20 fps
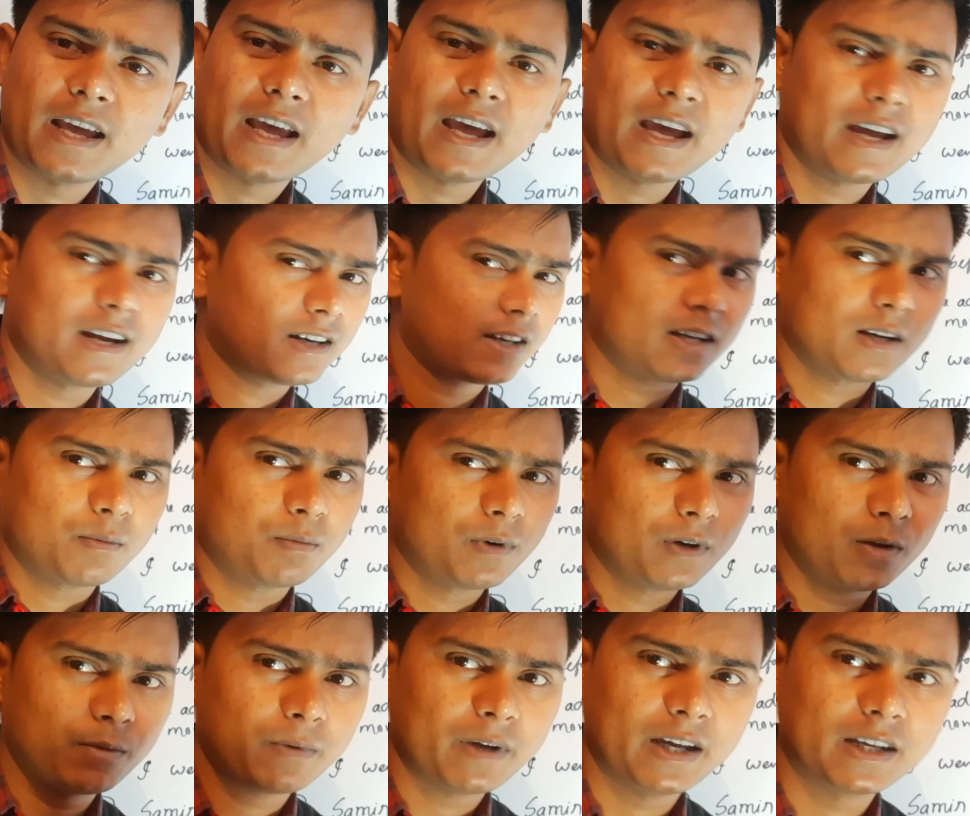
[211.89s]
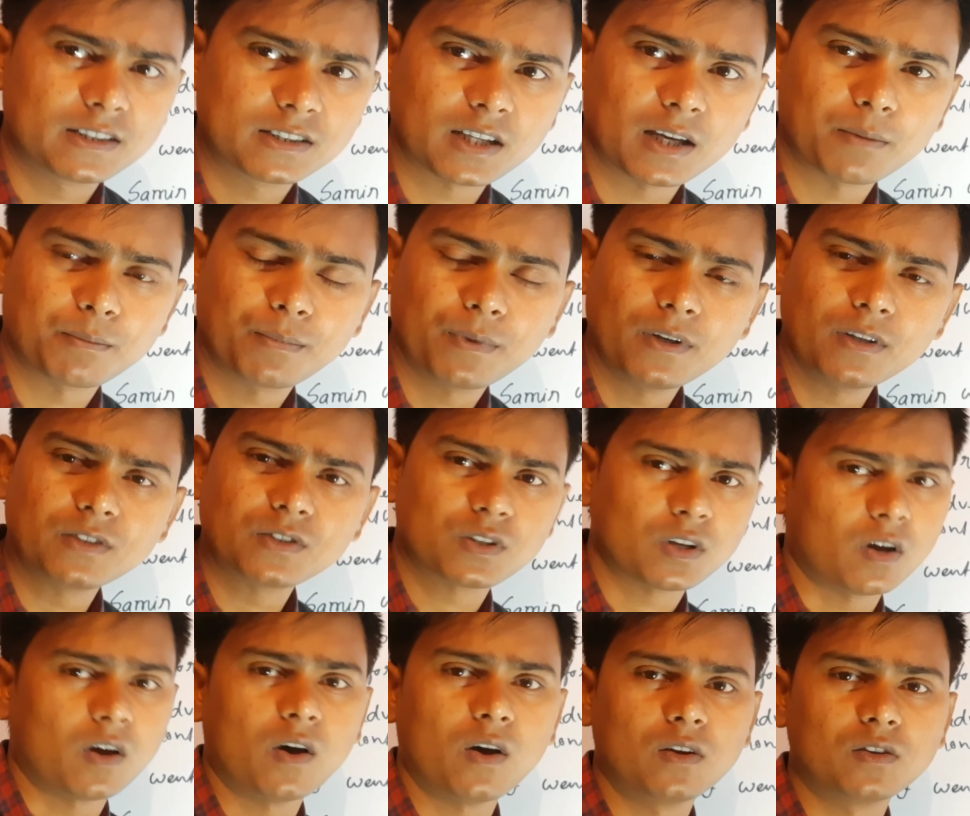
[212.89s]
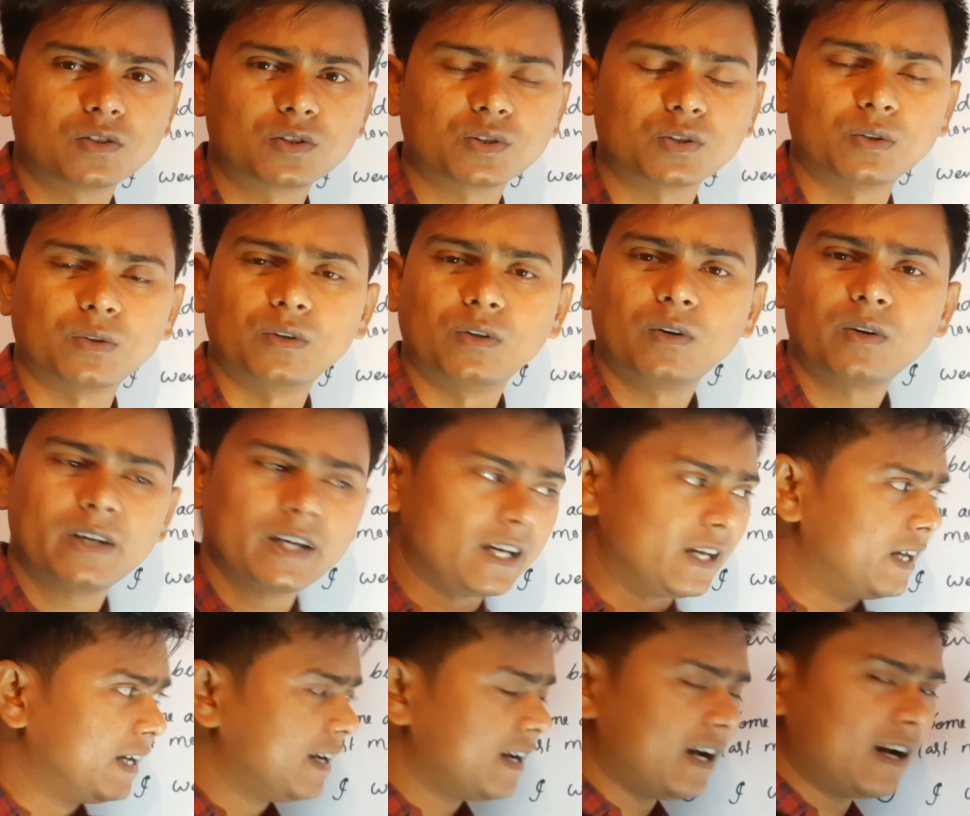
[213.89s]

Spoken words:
and couple of examples also, okay.